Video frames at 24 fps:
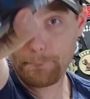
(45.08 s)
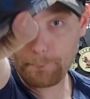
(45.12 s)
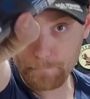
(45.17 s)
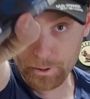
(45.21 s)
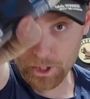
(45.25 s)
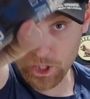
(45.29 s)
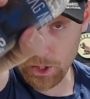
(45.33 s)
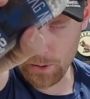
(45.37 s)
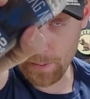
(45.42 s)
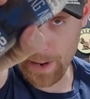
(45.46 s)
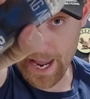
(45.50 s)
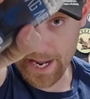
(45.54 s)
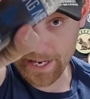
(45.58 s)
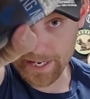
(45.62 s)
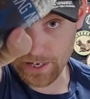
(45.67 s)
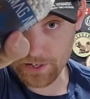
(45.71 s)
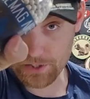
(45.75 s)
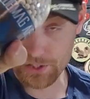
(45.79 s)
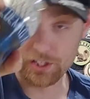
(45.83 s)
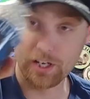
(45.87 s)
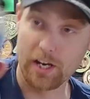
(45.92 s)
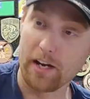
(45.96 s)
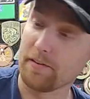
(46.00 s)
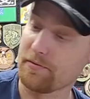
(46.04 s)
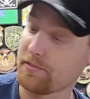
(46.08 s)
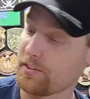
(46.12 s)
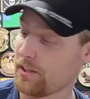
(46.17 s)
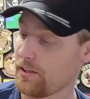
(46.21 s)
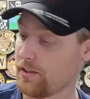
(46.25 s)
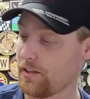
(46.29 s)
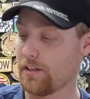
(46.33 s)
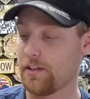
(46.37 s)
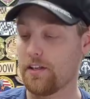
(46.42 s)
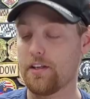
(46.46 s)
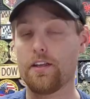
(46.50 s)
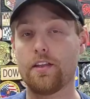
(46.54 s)
Blue Mag
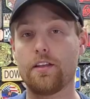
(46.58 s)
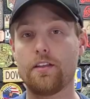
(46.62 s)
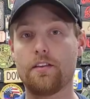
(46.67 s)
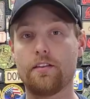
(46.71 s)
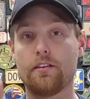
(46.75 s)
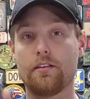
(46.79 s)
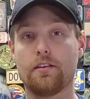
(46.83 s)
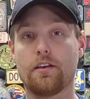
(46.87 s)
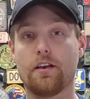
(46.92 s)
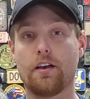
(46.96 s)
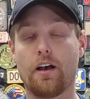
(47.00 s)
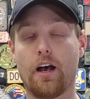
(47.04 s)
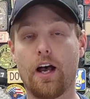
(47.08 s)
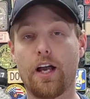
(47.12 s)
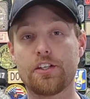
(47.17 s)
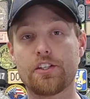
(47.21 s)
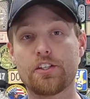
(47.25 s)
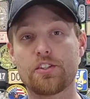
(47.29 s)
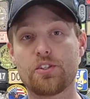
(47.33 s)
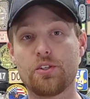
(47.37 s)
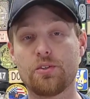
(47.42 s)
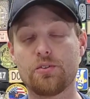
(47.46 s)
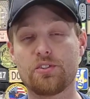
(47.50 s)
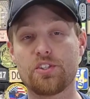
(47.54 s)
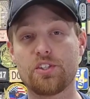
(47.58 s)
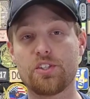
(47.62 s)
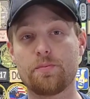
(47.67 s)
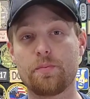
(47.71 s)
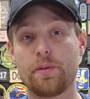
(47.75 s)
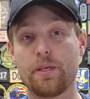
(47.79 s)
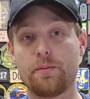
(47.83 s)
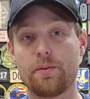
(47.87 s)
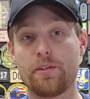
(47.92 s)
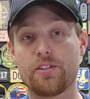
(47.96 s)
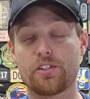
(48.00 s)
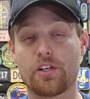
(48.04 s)
Airsoft. I just used these
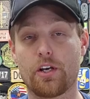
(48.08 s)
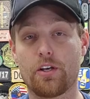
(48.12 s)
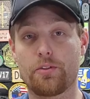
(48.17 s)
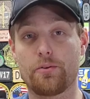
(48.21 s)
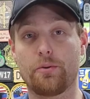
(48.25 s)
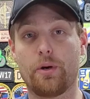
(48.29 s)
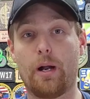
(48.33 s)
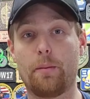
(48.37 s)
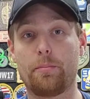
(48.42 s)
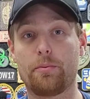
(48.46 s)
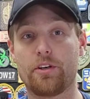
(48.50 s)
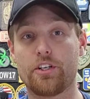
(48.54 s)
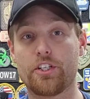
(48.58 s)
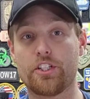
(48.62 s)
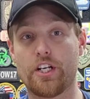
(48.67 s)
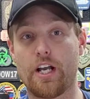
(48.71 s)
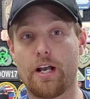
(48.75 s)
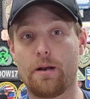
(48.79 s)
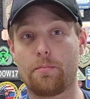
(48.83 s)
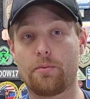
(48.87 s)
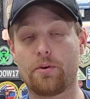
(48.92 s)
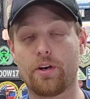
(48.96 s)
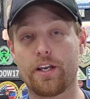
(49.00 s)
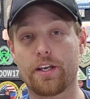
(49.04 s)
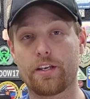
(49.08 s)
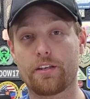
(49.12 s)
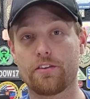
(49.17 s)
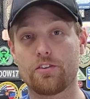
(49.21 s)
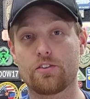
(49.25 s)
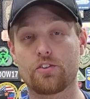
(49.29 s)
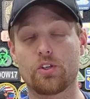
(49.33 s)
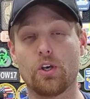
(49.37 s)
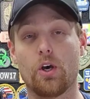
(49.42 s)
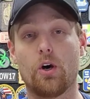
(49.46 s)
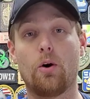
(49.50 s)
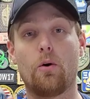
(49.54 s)
B Bs all through Operation Outbreak.
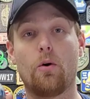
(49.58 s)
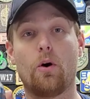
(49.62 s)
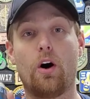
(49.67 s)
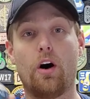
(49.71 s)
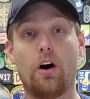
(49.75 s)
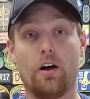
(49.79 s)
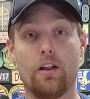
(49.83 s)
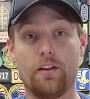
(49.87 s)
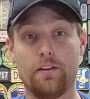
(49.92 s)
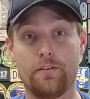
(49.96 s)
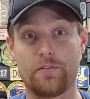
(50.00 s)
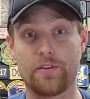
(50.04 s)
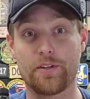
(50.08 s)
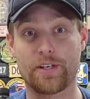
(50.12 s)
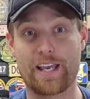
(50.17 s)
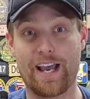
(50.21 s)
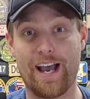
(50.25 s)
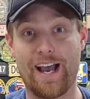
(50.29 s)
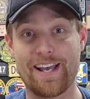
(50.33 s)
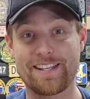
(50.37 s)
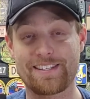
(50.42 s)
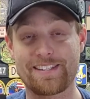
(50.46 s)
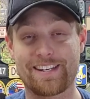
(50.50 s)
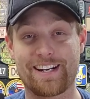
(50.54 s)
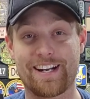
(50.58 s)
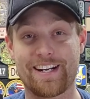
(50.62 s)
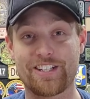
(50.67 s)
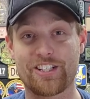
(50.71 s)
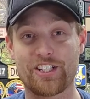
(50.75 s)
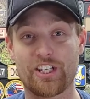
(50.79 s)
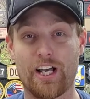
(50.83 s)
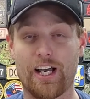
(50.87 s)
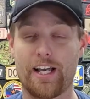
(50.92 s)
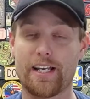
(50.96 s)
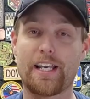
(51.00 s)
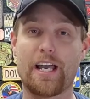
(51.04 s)
So all of the guys that I
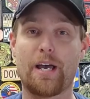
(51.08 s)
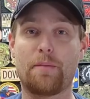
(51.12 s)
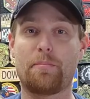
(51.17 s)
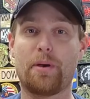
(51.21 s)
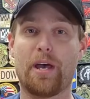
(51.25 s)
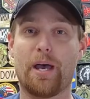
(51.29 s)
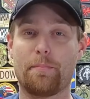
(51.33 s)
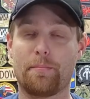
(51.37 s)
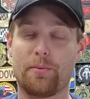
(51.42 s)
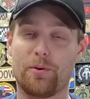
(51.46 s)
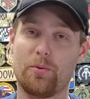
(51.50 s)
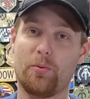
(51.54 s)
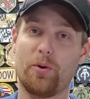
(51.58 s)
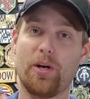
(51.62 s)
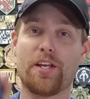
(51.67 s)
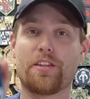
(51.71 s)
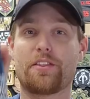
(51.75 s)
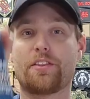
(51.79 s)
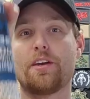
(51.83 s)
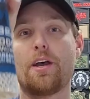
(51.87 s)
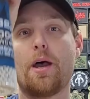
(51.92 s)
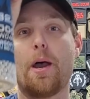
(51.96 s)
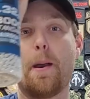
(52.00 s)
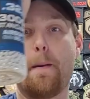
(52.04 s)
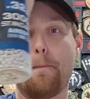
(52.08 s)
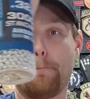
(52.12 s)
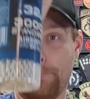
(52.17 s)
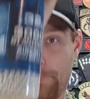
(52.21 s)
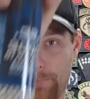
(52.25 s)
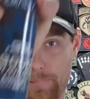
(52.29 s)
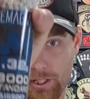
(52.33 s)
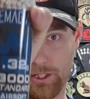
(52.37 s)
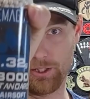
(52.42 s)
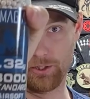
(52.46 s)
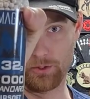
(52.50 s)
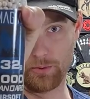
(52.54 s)
shot got peppered with
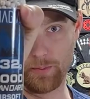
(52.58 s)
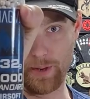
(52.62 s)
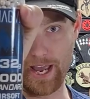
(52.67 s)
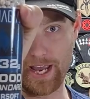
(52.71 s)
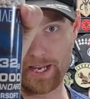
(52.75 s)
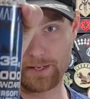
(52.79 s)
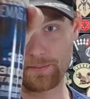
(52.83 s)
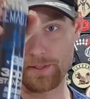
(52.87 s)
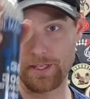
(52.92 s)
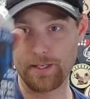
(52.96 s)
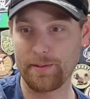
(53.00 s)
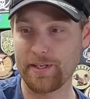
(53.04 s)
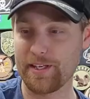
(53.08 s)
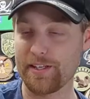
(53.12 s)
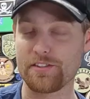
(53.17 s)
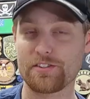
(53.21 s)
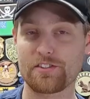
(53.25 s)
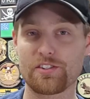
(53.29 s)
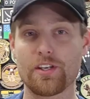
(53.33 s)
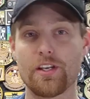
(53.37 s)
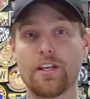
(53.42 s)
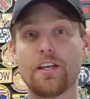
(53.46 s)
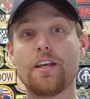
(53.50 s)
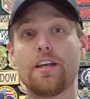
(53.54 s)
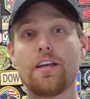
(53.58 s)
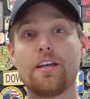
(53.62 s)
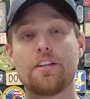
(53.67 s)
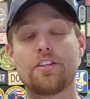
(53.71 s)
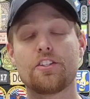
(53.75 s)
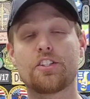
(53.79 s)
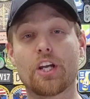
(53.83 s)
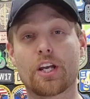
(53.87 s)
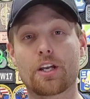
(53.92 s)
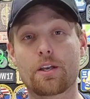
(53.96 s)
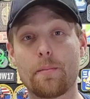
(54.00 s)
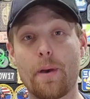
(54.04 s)
Blue Mag B
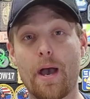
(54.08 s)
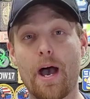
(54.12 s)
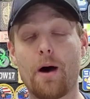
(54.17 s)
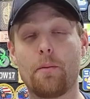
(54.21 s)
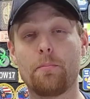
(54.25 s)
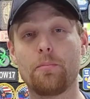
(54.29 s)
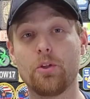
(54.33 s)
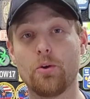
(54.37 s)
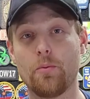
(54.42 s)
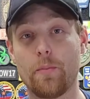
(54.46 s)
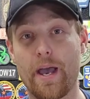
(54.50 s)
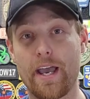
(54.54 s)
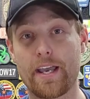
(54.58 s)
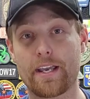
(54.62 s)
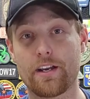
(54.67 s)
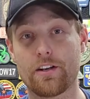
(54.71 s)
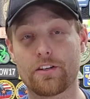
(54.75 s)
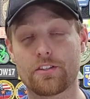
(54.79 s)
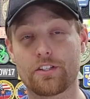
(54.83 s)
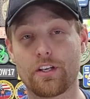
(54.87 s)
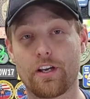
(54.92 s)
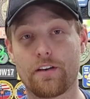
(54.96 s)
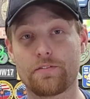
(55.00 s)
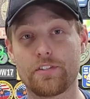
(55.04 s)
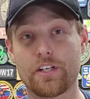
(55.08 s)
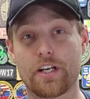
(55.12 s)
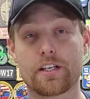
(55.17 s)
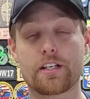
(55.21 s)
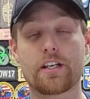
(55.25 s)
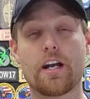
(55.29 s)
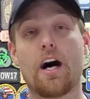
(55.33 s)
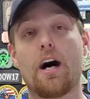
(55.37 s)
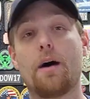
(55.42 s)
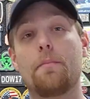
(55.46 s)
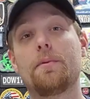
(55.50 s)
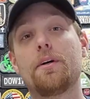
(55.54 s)
Bs. Check them out, blue mag airsoft dot
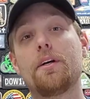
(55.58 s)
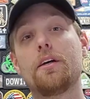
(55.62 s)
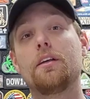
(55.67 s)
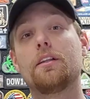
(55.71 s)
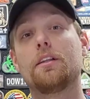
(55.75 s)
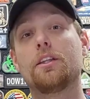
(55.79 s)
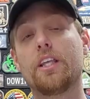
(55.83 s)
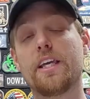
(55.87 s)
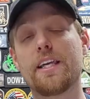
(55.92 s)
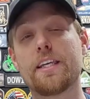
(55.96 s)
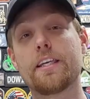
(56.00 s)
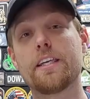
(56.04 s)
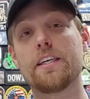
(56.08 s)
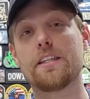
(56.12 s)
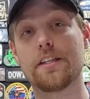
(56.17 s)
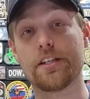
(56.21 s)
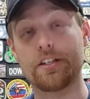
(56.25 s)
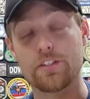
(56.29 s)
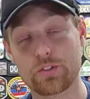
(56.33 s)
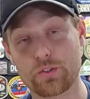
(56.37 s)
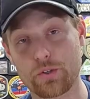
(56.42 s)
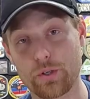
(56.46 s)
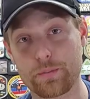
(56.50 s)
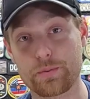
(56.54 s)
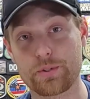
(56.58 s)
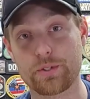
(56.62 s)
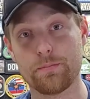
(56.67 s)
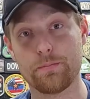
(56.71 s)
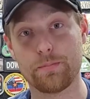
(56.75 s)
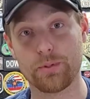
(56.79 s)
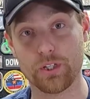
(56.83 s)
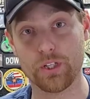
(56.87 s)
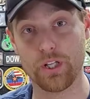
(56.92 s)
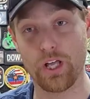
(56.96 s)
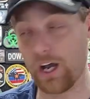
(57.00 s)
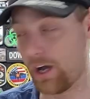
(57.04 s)
com. Link in the description
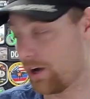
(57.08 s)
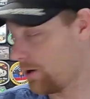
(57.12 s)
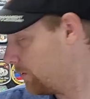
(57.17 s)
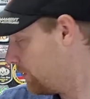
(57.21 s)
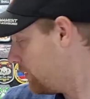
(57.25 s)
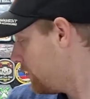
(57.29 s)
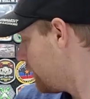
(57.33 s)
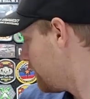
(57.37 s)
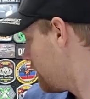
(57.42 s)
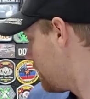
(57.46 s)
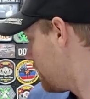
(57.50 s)
below.